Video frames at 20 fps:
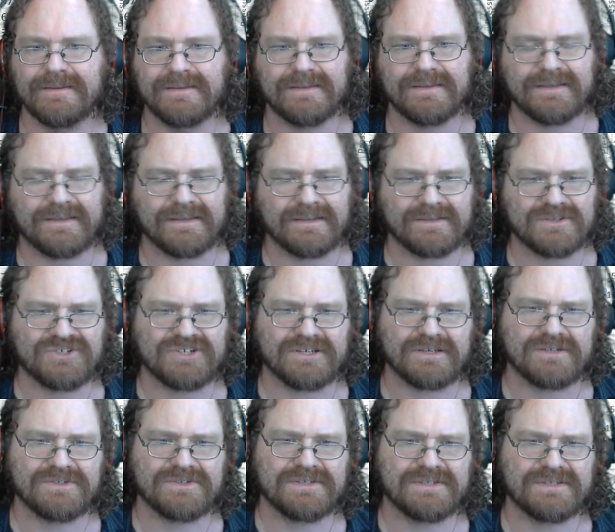and
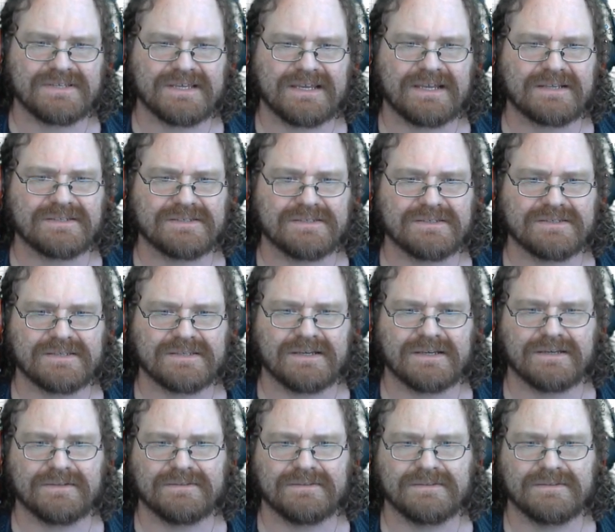change this axis
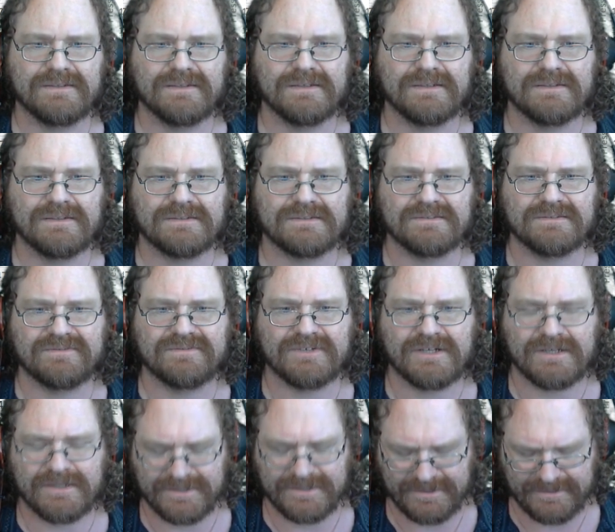title to
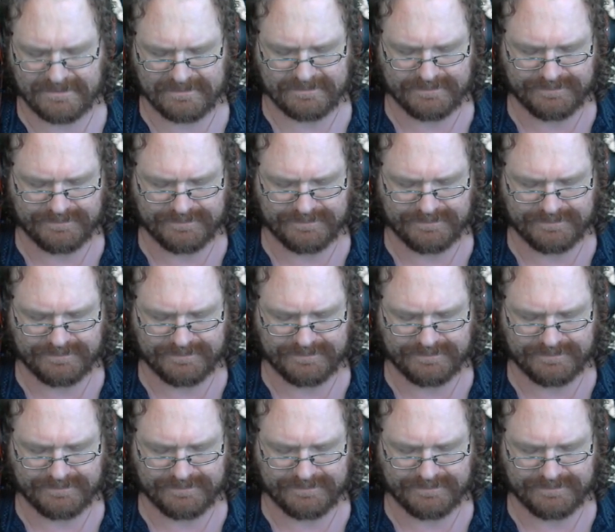volume.